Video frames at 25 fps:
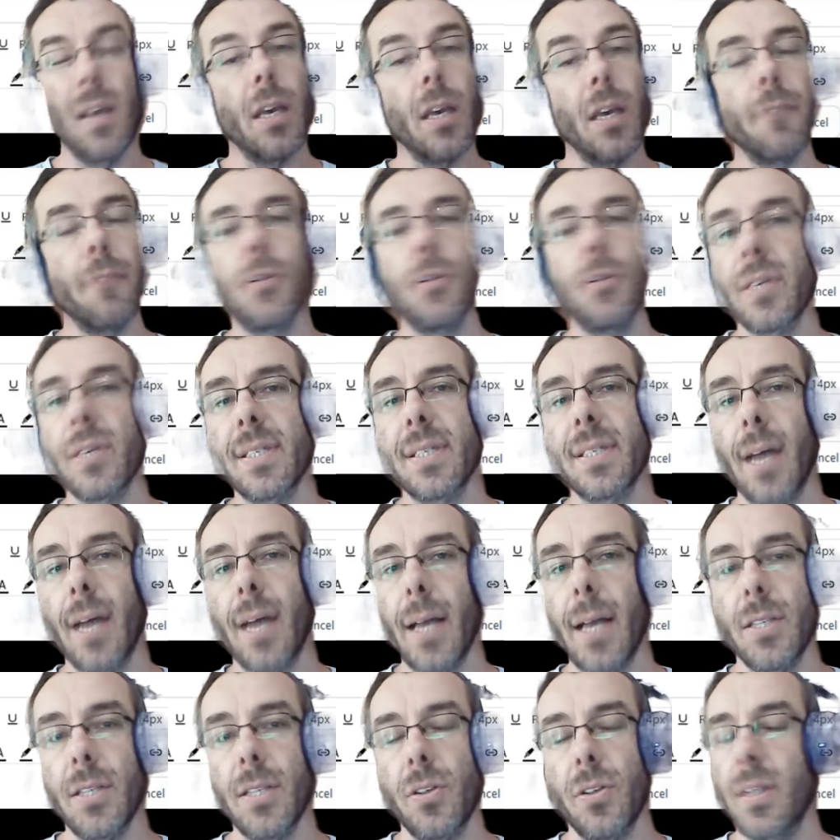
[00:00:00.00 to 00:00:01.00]
If you're
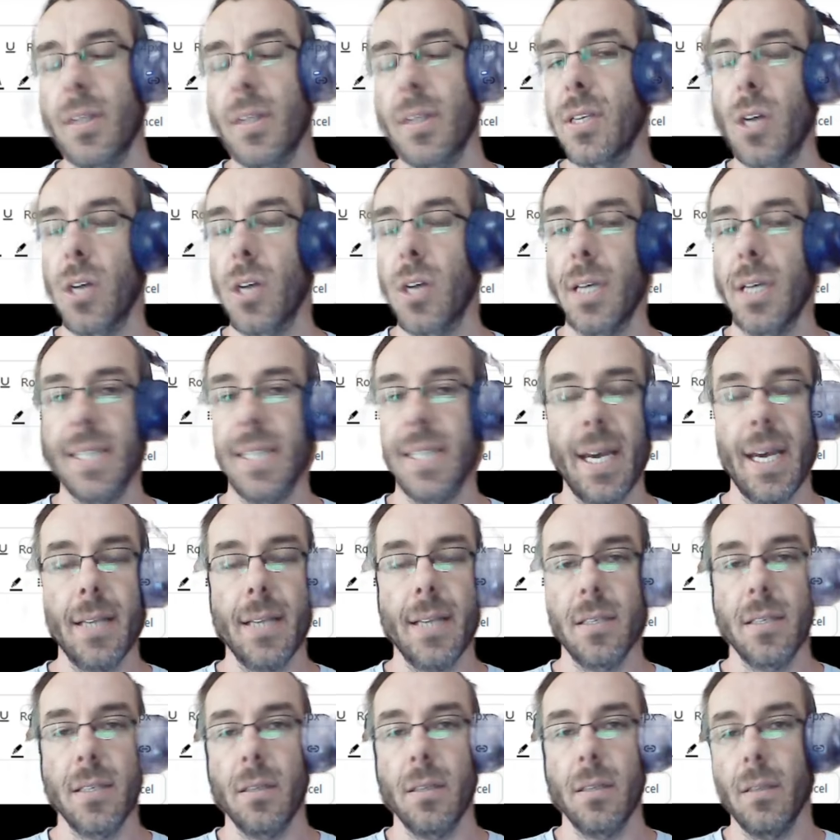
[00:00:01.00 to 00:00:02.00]
assigned to this
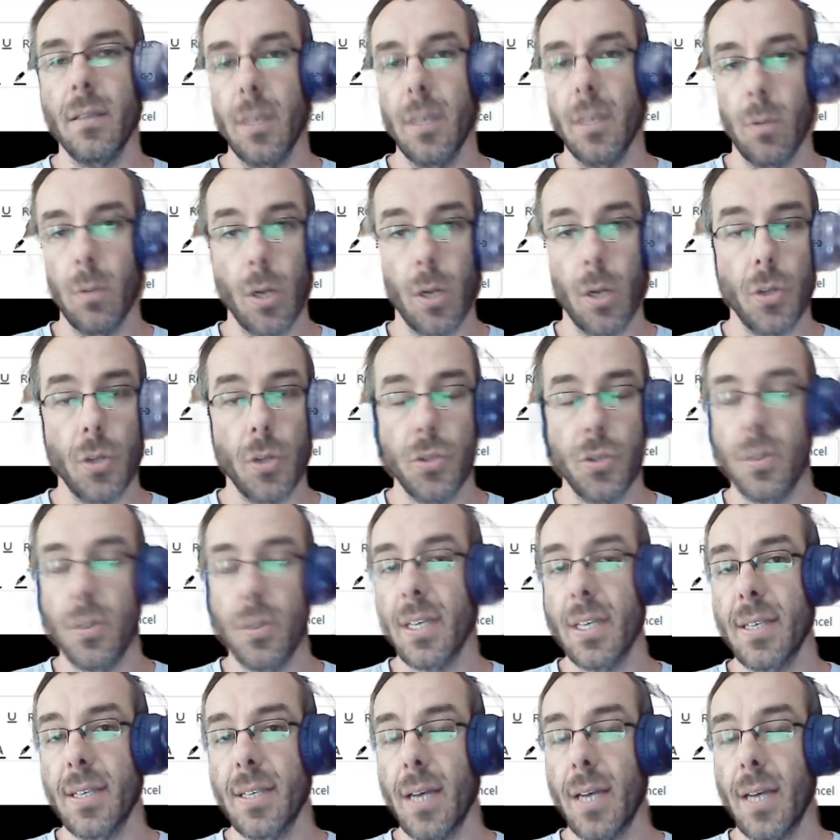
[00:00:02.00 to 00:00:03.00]
contact, it'll go to
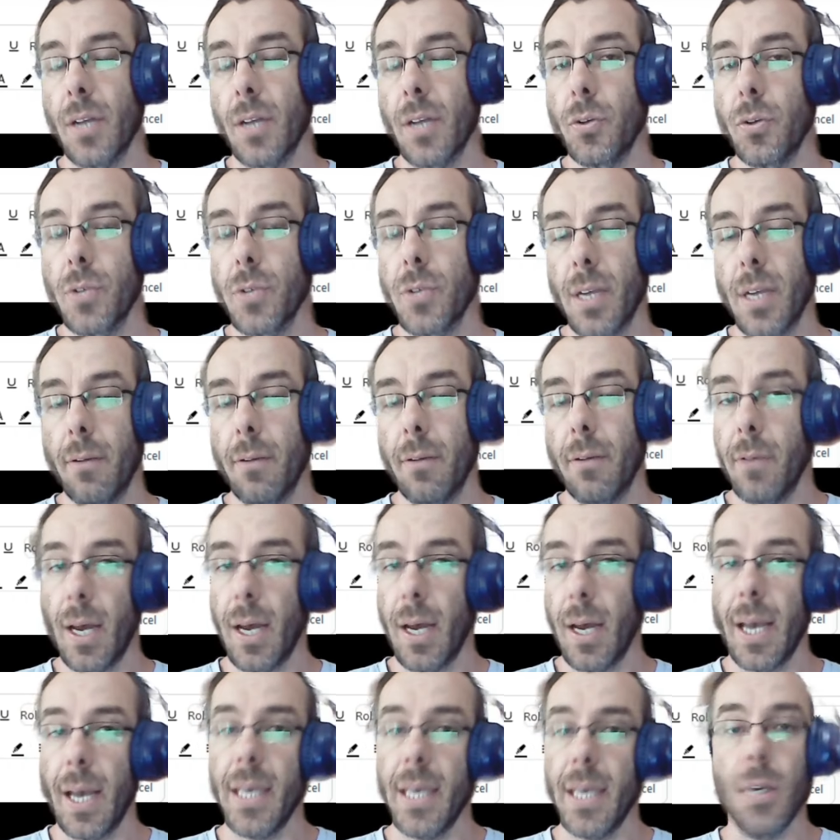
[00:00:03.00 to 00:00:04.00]
the assigned user,
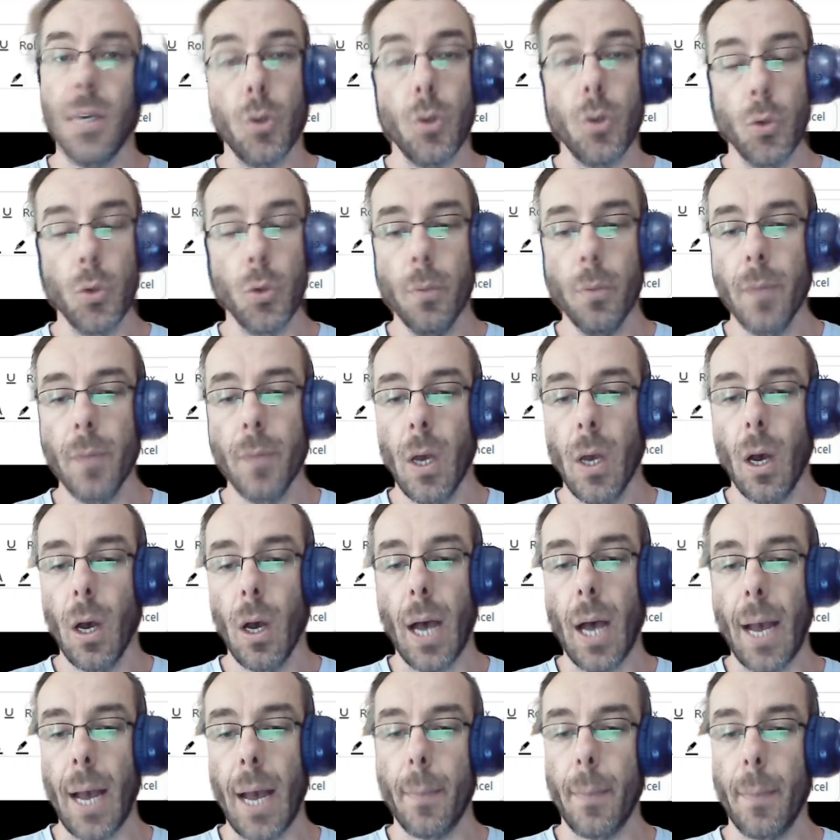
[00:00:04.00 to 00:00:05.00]
i.e. you.
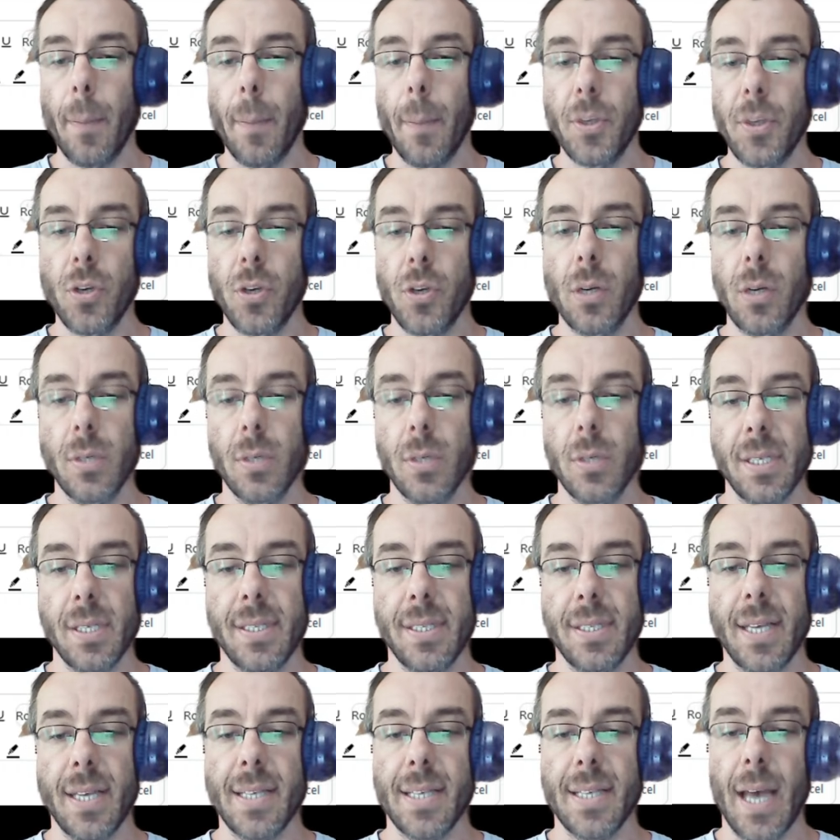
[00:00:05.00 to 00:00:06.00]
But you can also
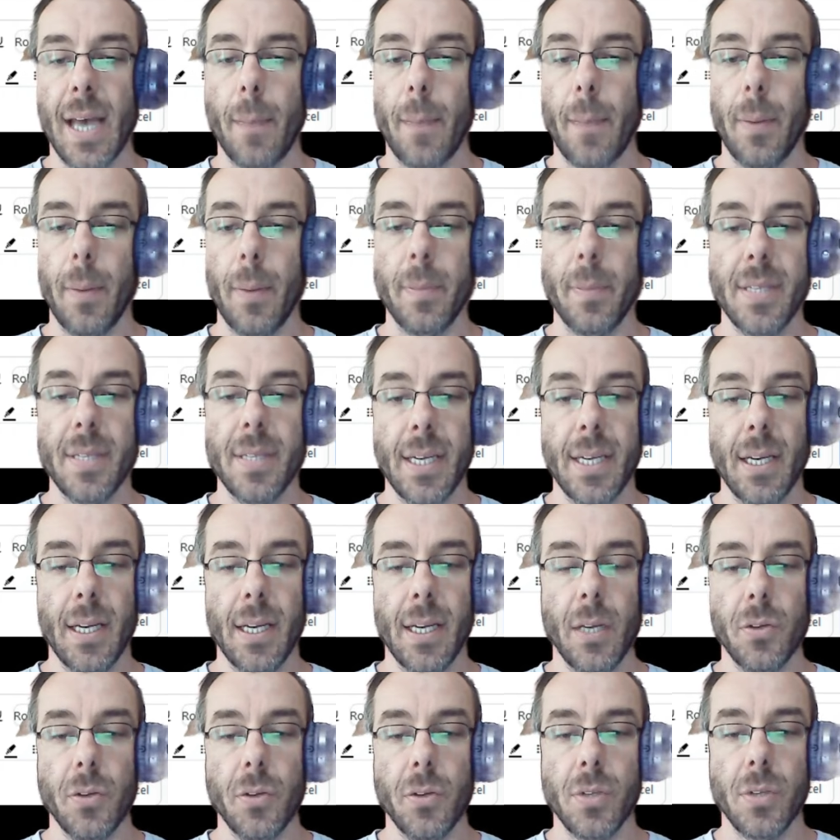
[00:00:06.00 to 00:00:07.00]
set up a
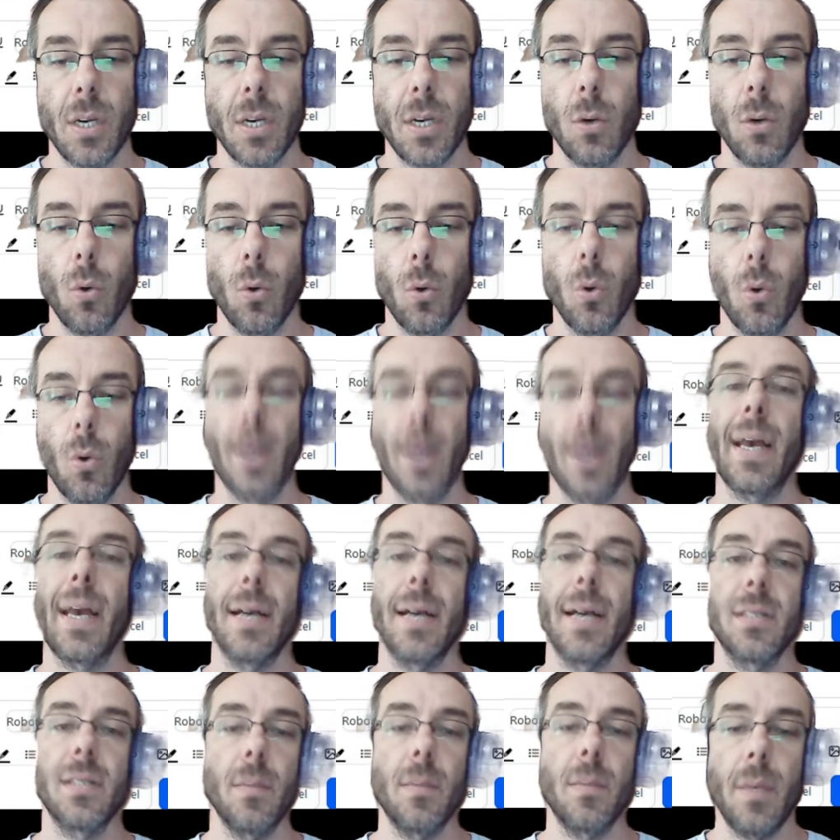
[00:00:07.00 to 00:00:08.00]
particular user or a
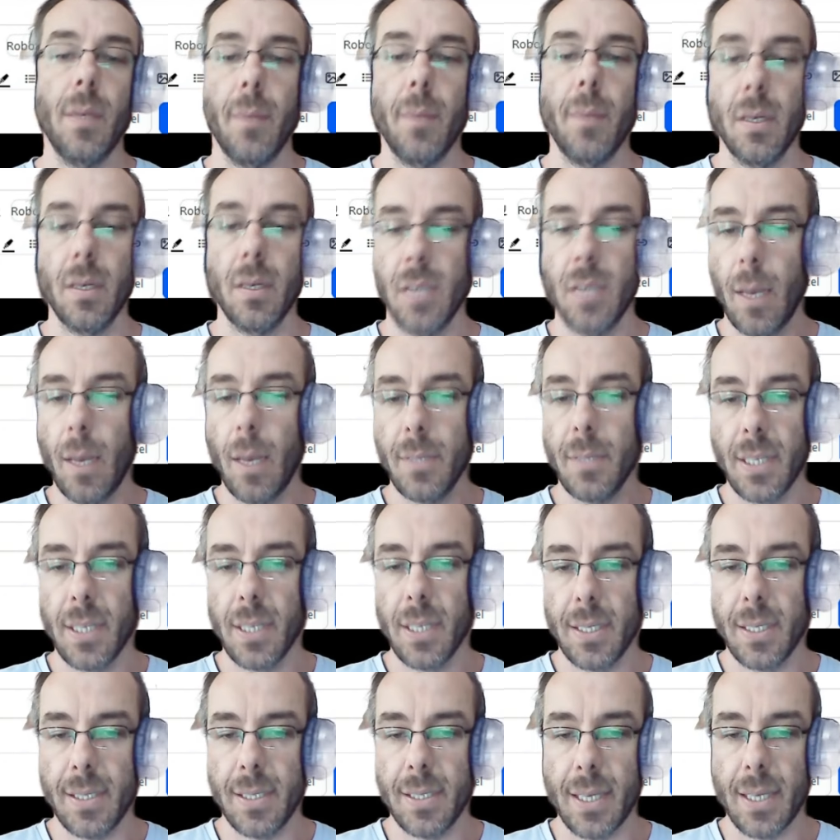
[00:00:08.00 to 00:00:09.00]
custom email. So I'm just
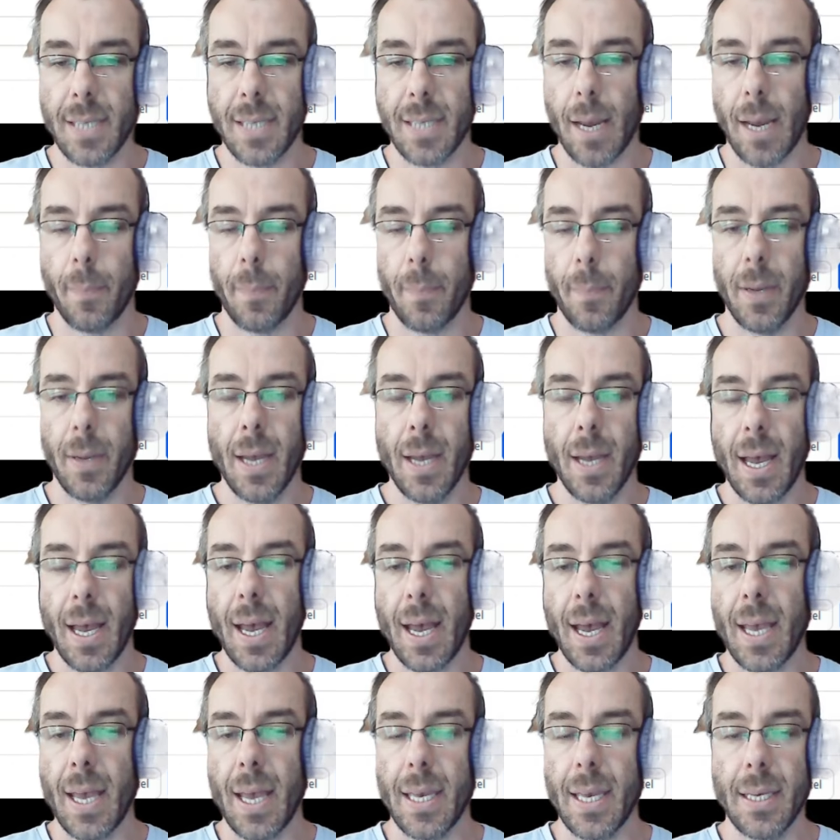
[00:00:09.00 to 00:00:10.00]
going to set up
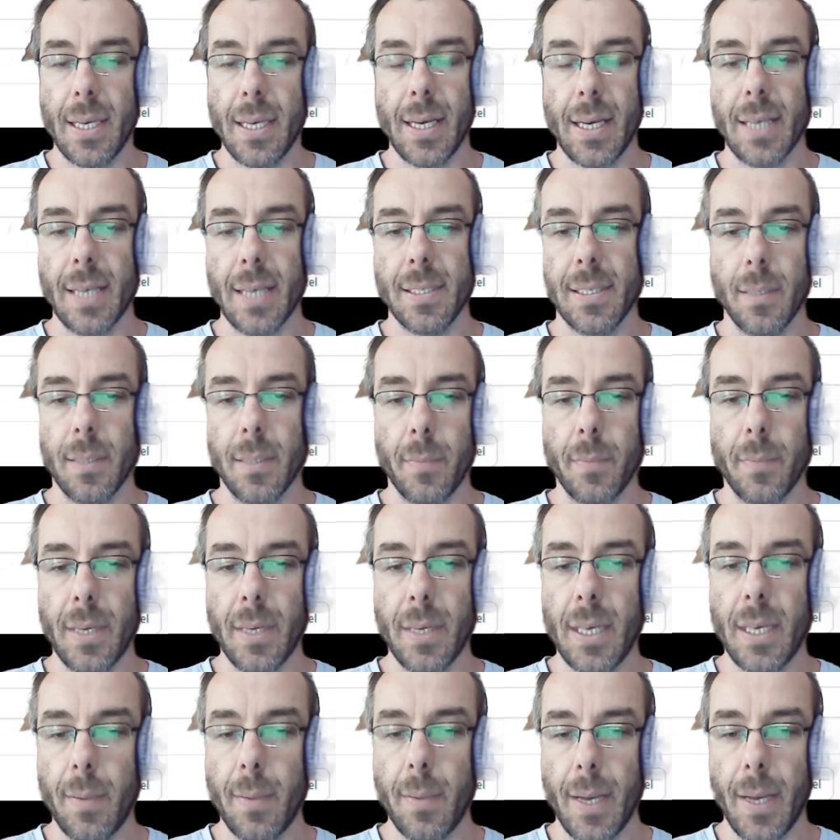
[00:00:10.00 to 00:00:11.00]
a custom
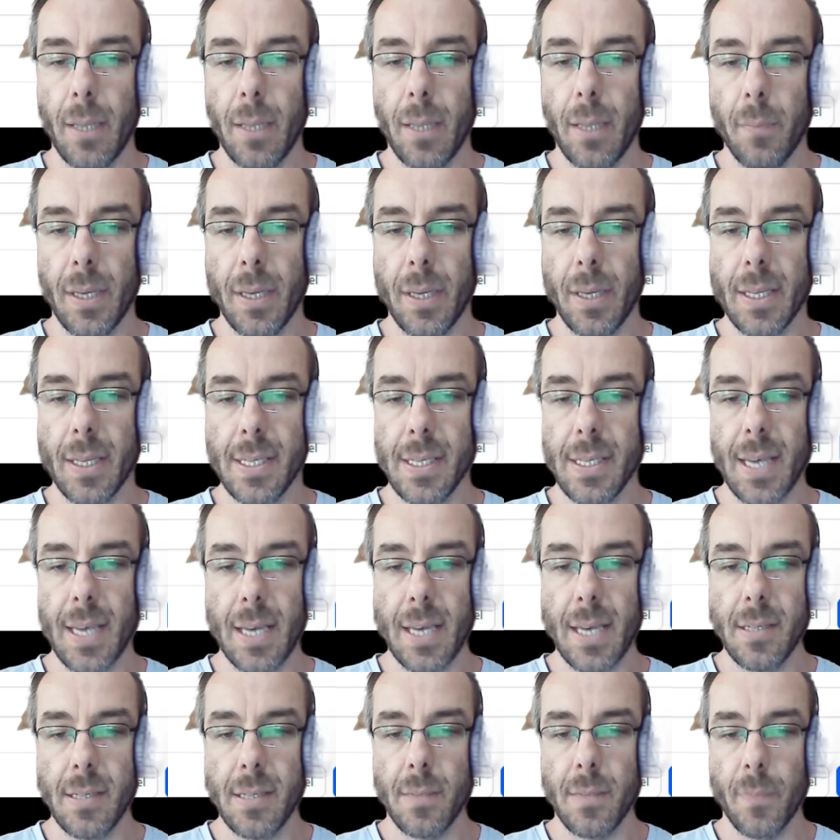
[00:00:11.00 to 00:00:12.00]
email in this
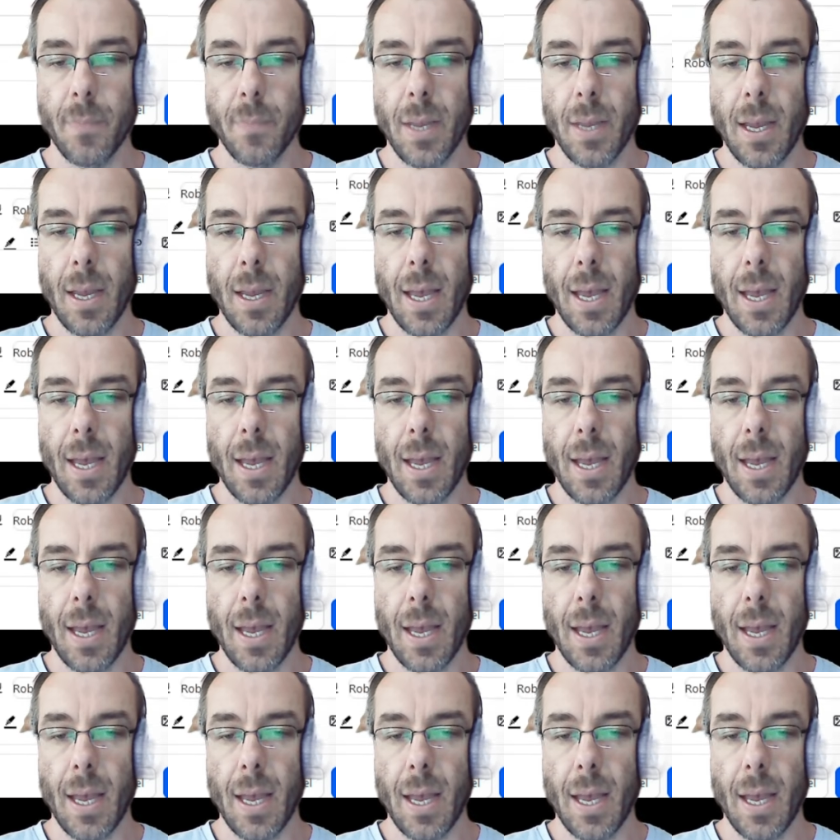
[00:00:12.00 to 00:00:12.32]
case.